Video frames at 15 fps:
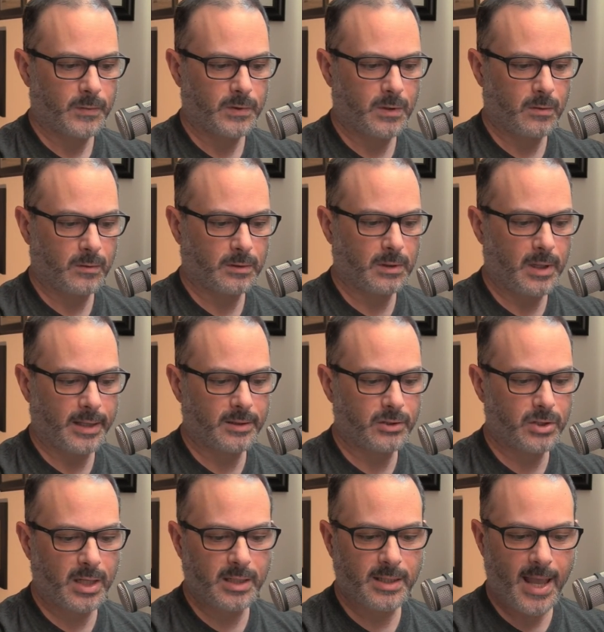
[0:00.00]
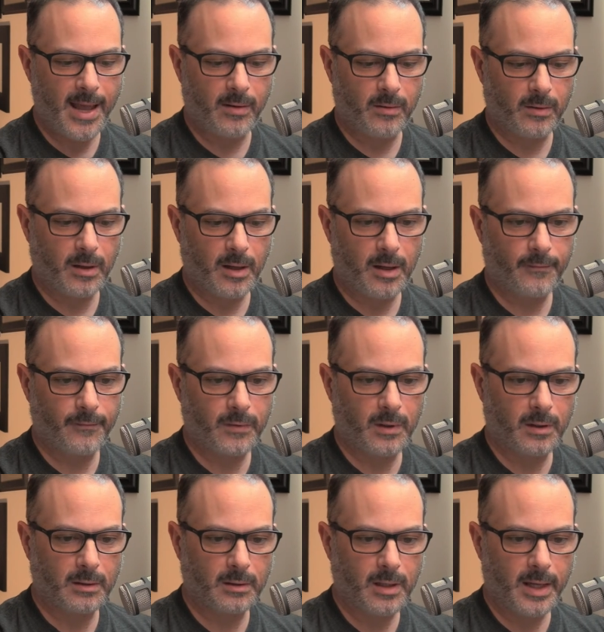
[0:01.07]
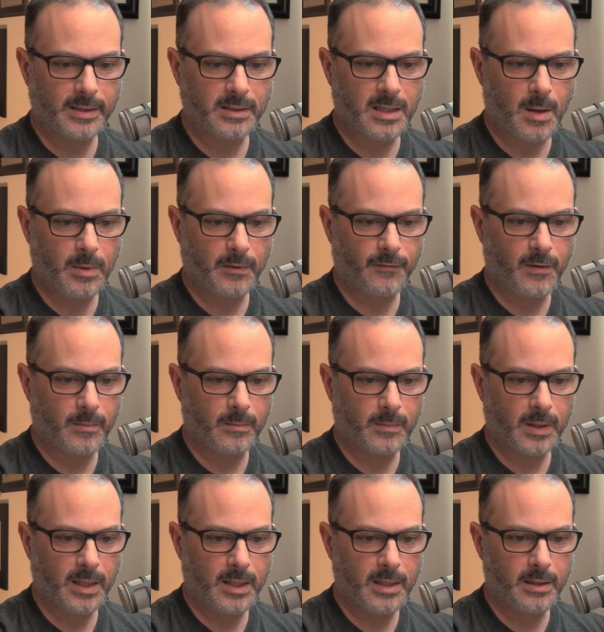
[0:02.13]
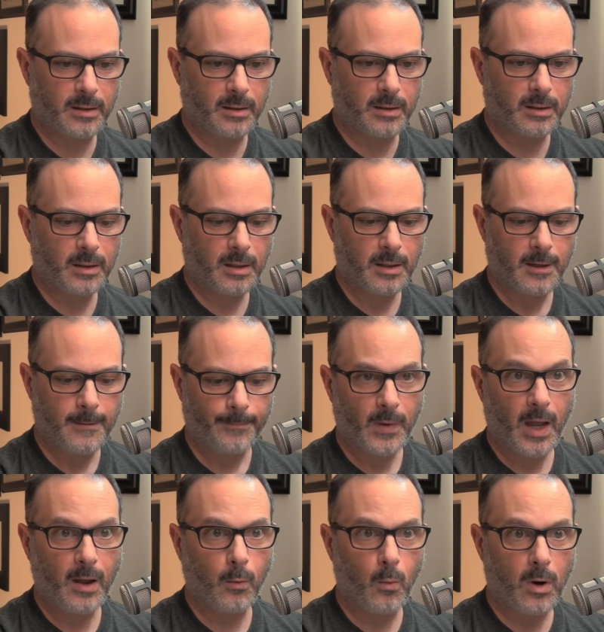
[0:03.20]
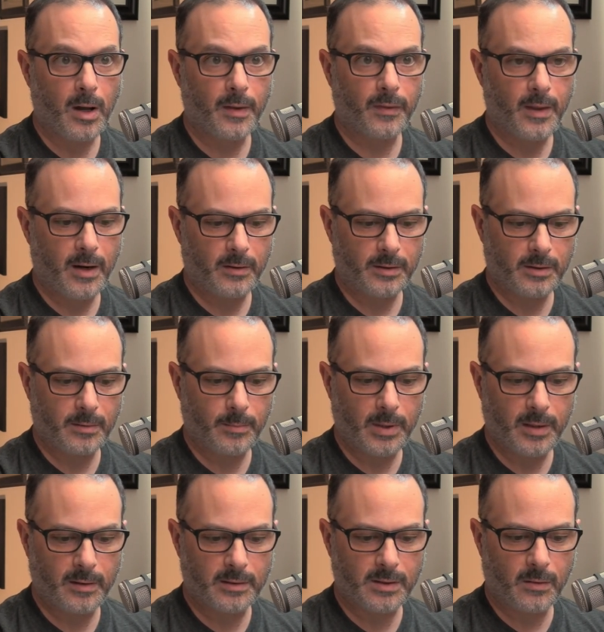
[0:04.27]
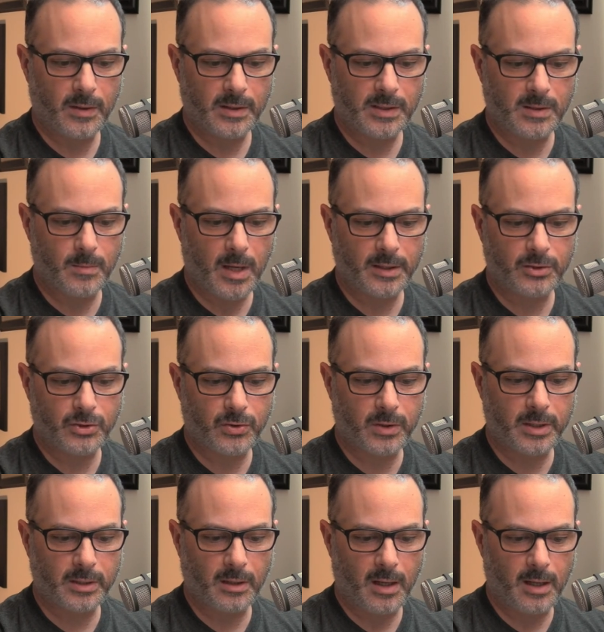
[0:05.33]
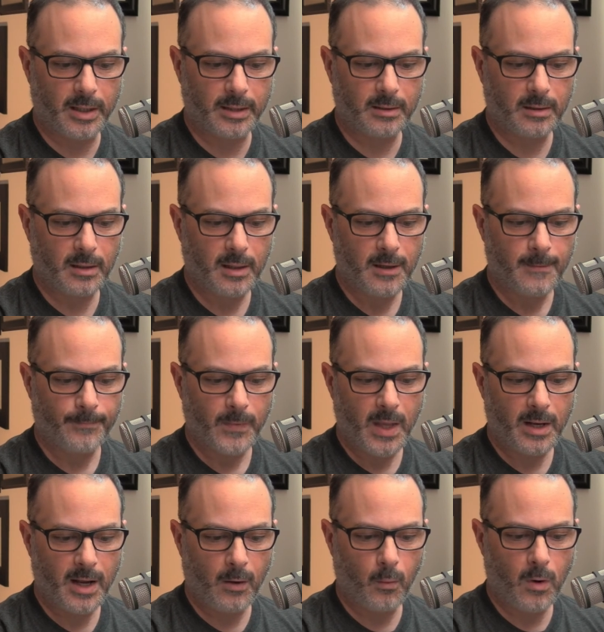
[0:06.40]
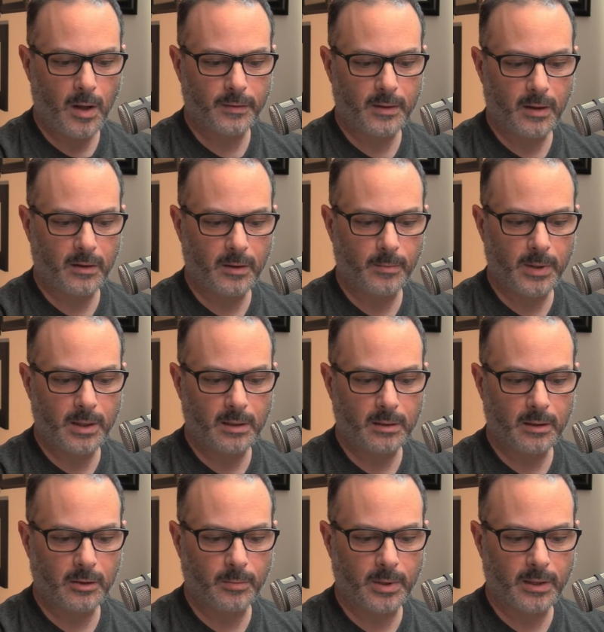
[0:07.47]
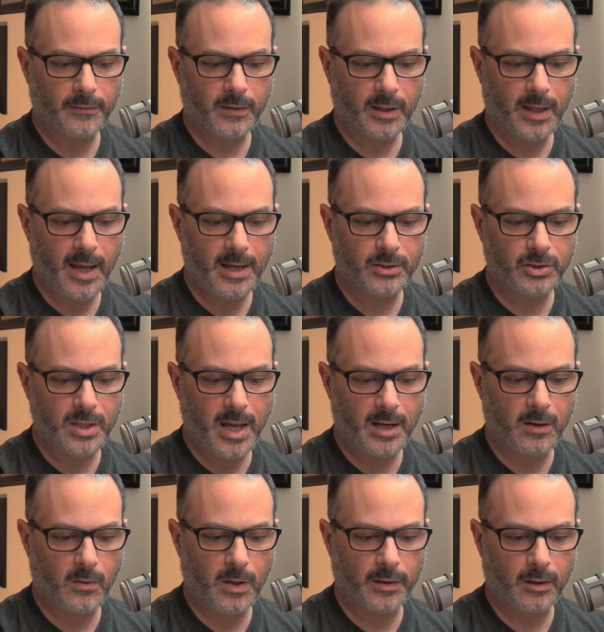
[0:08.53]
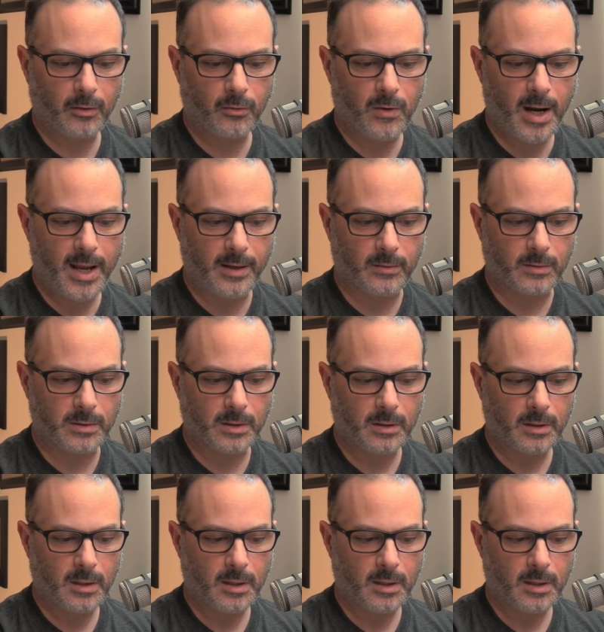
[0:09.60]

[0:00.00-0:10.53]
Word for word: So light and shade. Now, uh, the light's coming from here. I want there to be, so this is my tree line, and I want there to be a little bit of a cast shadow on the ground.